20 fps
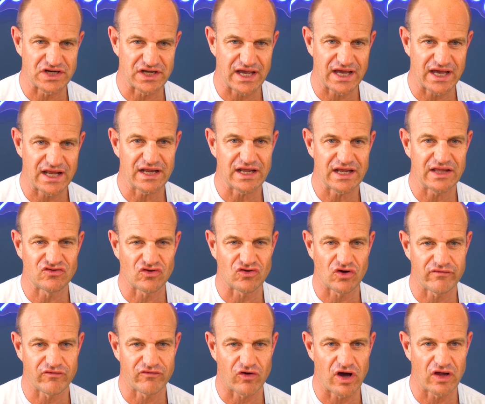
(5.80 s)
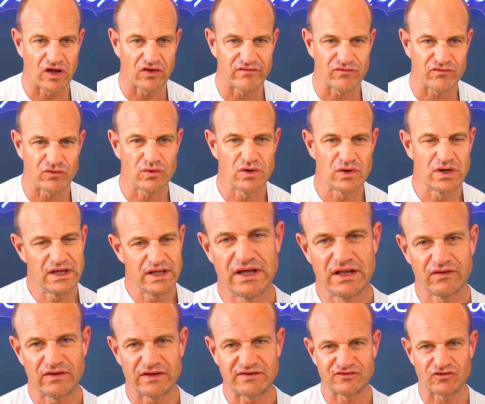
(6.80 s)
again inside of High Level.
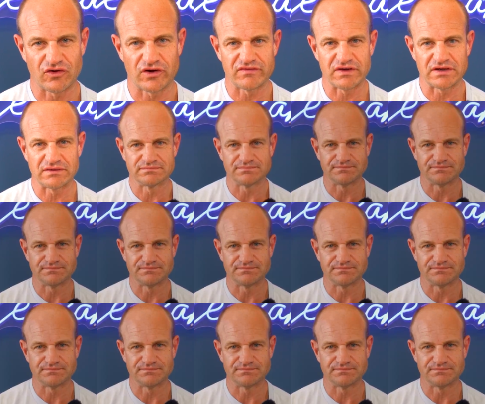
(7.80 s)
Let's dive in.